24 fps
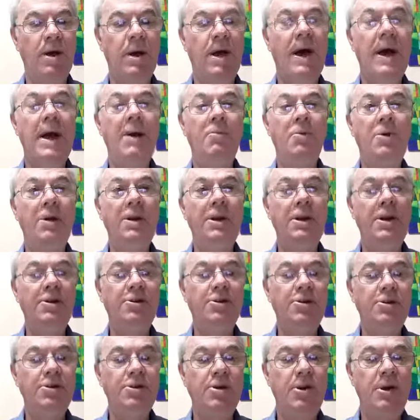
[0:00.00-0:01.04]
And we need
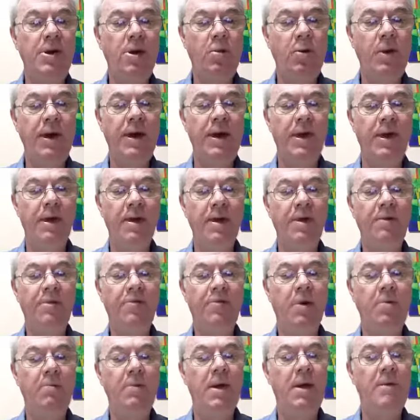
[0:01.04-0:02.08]
to turn away
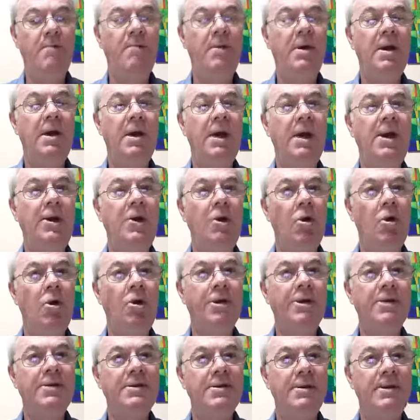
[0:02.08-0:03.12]
from them in
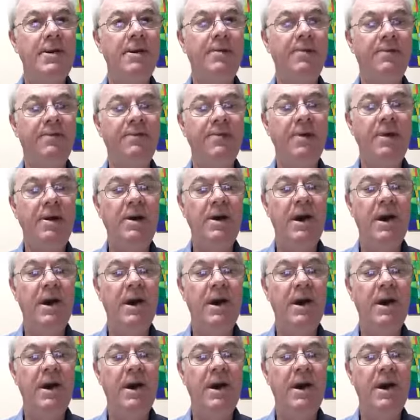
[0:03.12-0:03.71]
order to live